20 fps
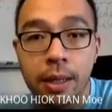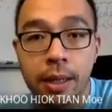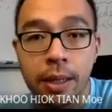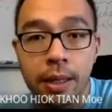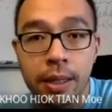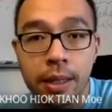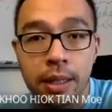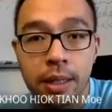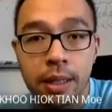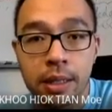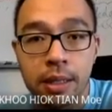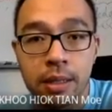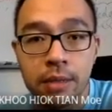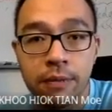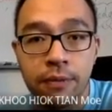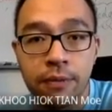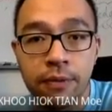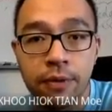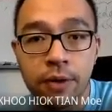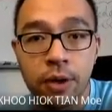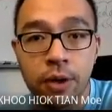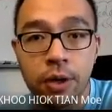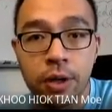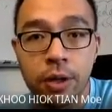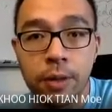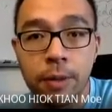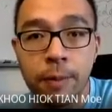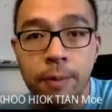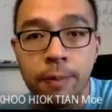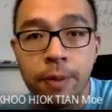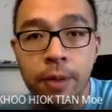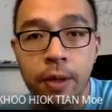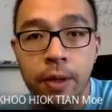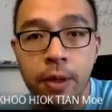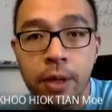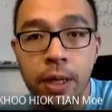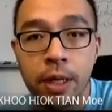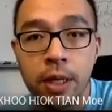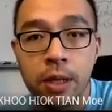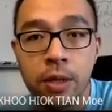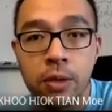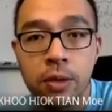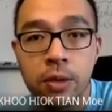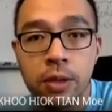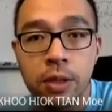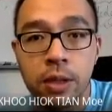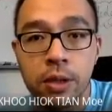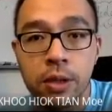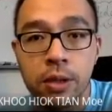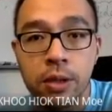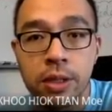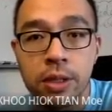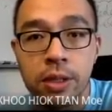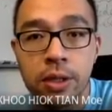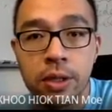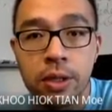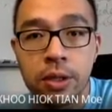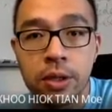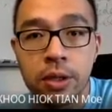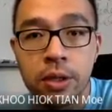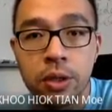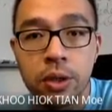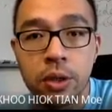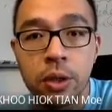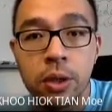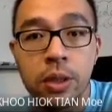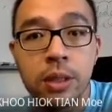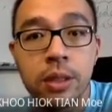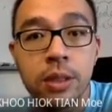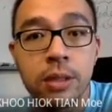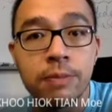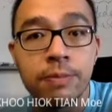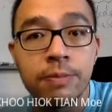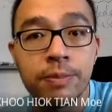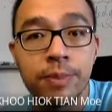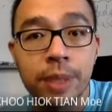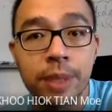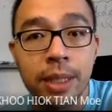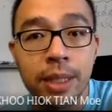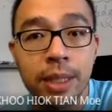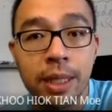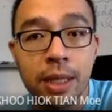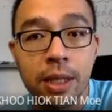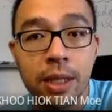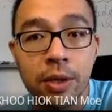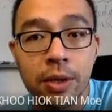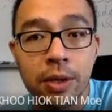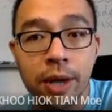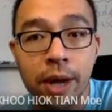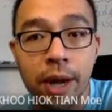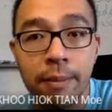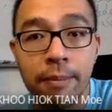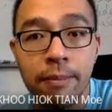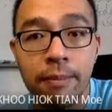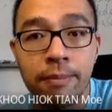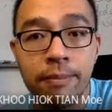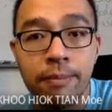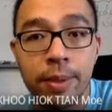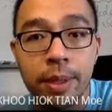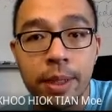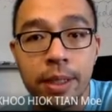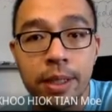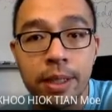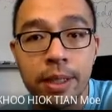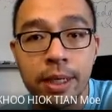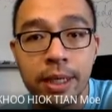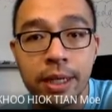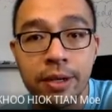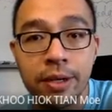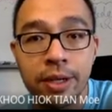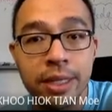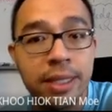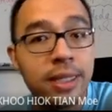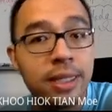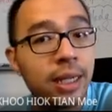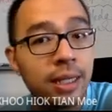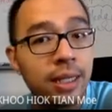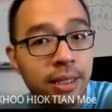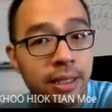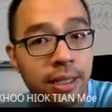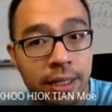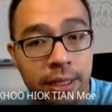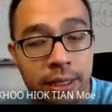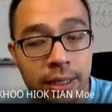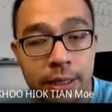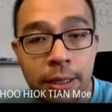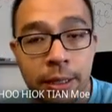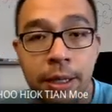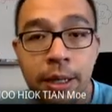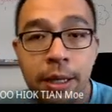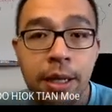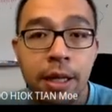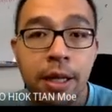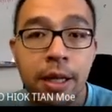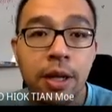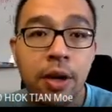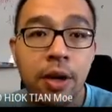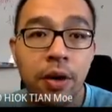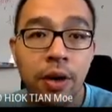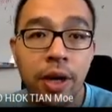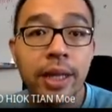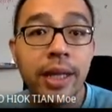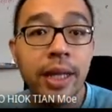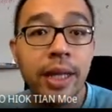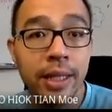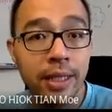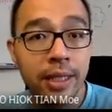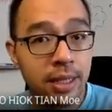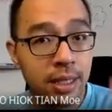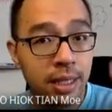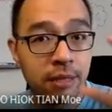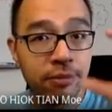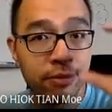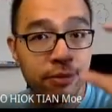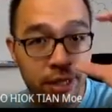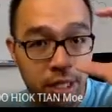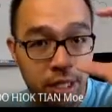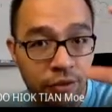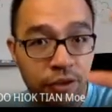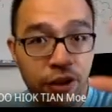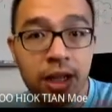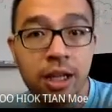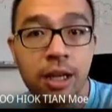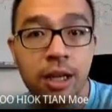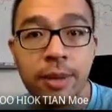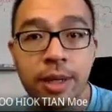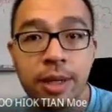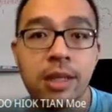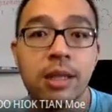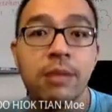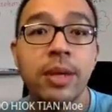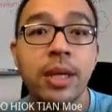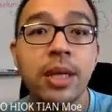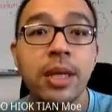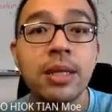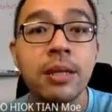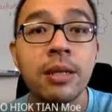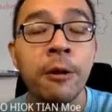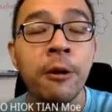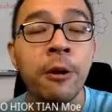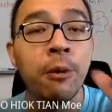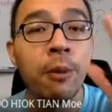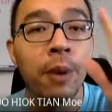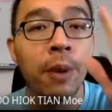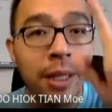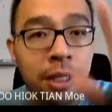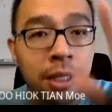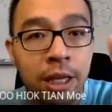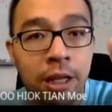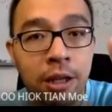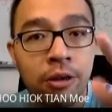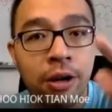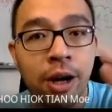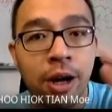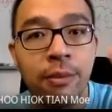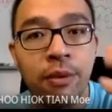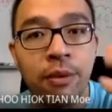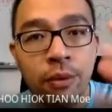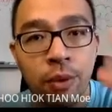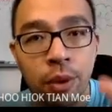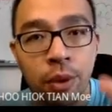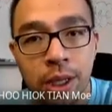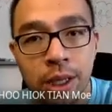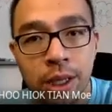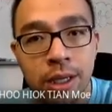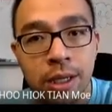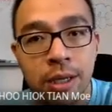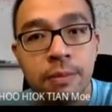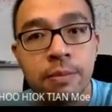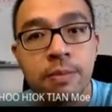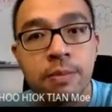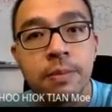it's 4200 joules per kilogram per degree Celsius. Okay, that is the specific capacity. Means 1 kilogram of water